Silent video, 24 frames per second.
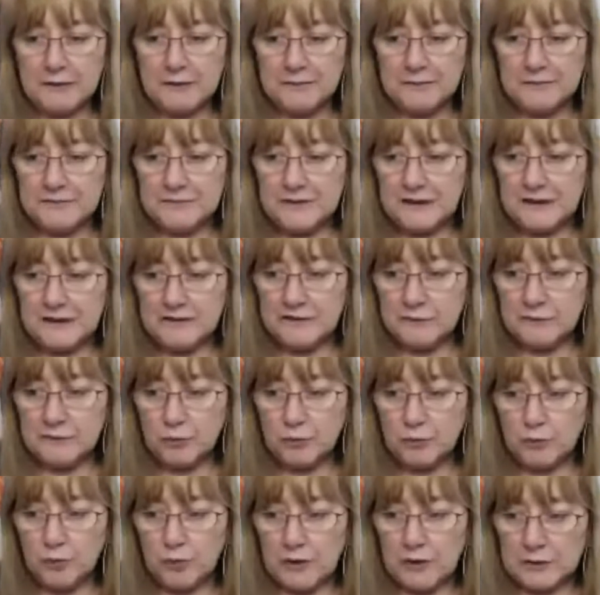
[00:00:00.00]
So
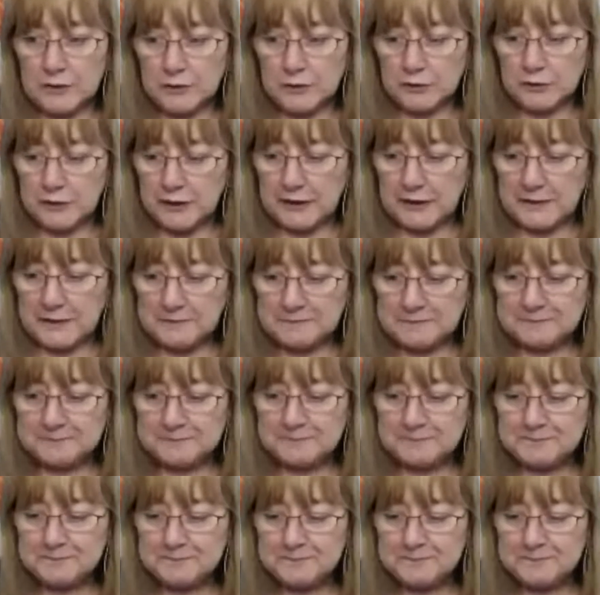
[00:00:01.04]
that's one good thing.